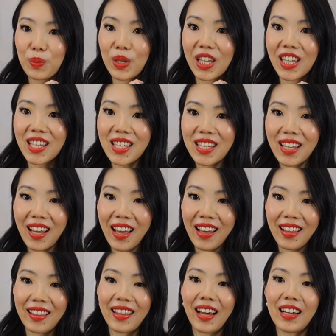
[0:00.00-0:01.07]
piece
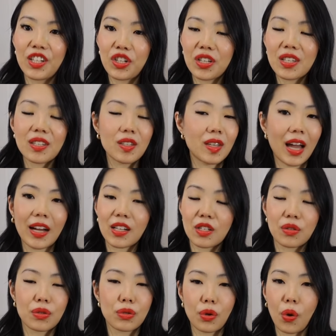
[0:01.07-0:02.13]
that just
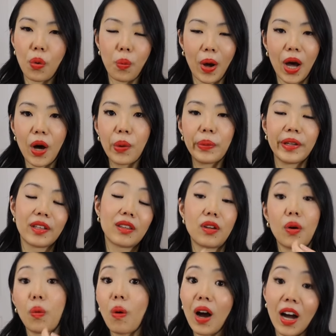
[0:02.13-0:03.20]
stacks so well with
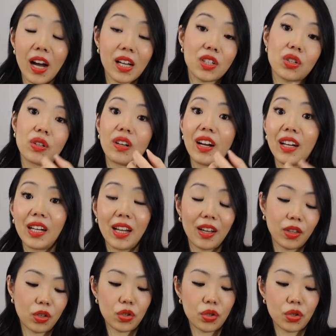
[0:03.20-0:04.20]
your watch or any other